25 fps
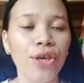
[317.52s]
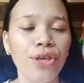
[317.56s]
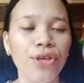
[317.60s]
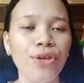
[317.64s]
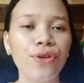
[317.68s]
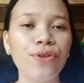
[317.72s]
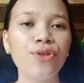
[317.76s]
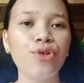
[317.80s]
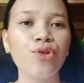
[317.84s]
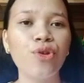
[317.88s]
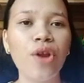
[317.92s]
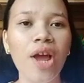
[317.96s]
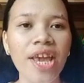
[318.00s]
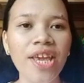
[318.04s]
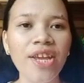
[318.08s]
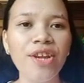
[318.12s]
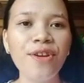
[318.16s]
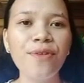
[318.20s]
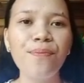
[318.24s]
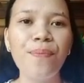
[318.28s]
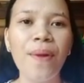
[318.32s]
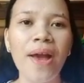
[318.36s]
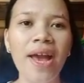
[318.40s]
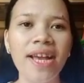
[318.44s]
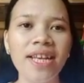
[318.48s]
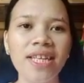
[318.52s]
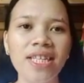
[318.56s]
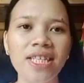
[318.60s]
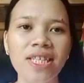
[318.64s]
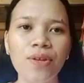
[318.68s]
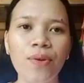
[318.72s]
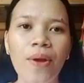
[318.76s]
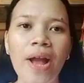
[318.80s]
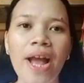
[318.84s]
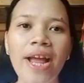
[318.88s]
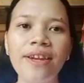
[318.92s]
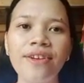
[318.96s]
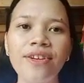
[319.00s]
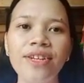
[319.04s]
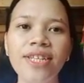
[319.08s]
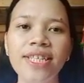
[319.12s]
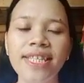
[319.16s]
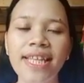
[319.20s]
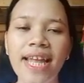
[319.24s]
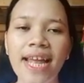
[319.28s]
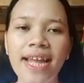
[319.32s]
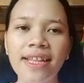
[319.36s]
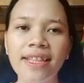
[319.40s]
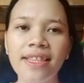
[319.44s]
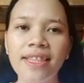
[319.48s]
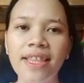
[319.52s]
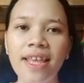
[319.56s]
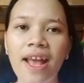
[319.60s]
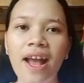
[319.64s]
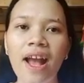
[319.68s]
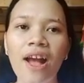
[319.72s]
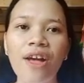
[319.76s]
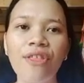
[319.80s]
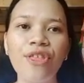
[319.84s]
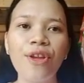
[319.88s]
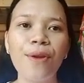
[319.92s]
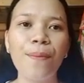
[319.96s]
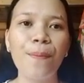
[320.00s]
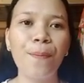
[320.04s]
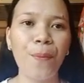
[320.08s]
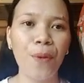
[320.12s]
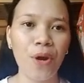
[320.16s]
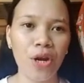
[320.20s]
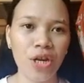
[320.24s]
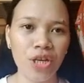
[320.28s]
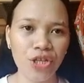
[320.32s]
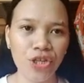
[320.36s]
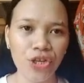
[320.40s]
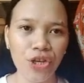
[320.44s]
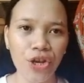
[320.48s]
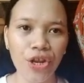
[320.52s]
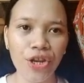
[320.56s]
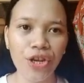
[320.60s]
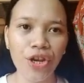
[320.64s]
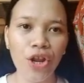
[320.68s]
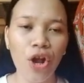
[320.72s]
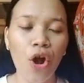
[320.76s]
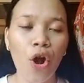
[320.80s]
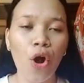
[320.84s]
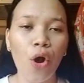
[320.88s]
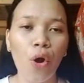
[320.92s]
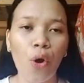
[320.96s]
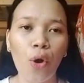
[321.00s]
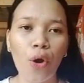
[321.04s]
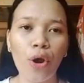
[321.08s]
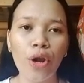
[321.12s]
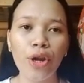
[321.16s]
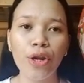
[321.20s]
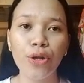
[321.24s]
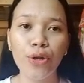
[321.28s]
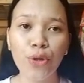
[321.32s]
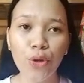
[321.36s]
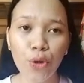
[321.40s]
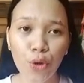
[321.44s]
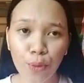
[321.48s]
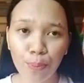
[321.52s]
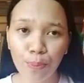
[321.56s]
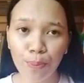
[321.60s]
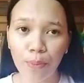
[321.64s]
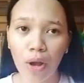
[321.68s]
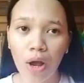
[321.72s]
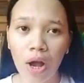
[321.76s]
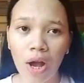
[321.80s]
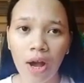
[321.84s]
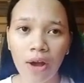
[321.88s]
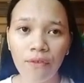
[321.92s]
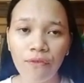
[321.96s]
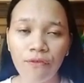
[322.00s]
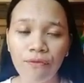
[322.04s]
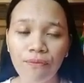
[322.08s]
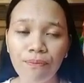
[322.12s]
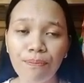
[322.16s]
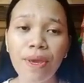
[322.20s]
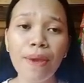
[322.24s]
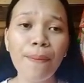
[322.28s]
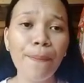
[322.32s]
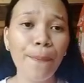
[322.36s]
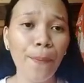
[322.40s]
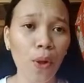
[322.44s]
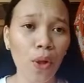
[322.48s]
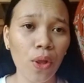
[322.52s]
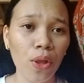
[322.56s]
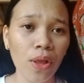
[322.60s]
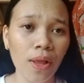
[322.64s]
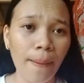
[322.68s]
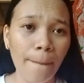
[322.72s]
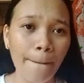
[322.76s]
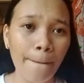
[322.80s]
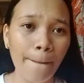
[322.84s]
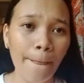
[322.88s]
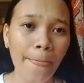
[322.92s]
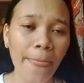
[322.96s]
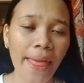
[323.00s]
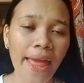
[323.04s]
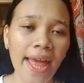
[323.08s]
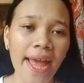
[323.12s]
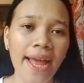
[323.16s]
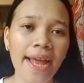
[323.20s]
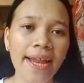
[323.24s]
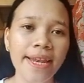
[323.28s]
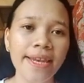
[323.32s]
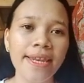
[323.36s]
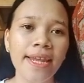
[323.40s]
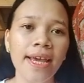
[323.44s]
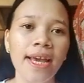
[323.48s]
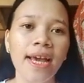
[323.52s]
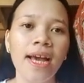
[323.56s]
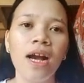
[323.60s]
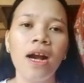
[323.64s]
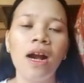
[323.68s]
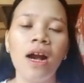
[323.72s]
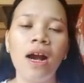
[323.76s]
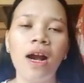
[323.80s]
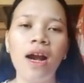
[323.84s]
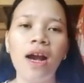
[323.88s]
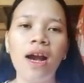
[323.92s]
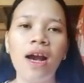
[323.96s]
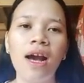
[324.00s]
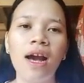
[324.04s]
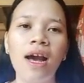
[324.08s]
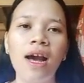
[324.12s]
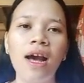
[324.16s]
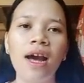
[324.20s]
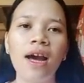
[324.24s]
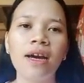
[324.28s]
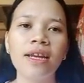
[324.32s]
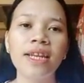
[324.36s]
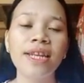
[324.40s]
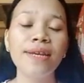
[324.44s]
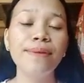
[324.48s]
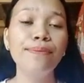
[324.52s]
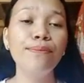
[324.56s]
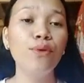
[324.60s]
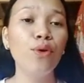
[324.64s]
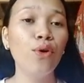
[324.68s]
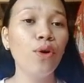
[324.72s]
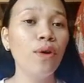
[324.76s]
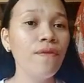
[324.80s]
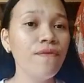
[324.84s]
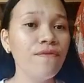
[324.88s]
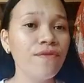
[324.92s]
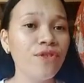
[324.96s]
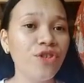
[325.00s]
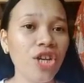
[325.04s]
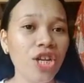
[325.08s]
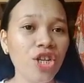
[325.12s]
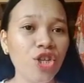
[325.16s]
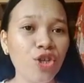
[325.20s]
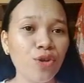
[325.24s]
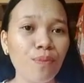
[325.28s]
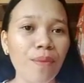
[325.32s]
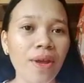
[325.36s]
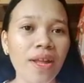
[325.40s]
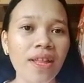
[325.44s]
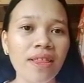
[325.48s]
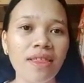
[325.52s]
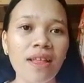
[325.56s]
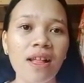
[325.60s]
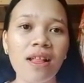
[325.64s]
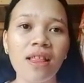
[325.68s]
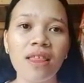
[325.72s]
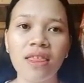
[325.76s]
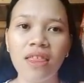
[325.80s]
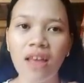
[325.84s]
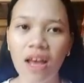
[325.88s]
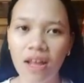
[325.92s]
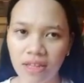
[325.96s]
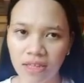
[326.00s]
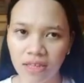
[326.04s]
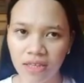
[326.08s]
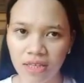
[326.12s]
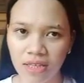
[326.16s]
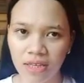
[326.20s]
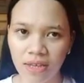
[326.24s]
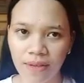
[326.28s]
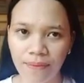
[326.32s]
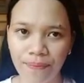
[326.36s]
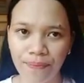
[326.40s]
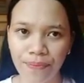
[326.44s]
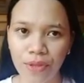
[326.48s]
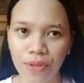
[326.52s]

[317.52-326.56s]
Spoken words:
You try your best to understand the other person or group of people and remove judgmental thoughts.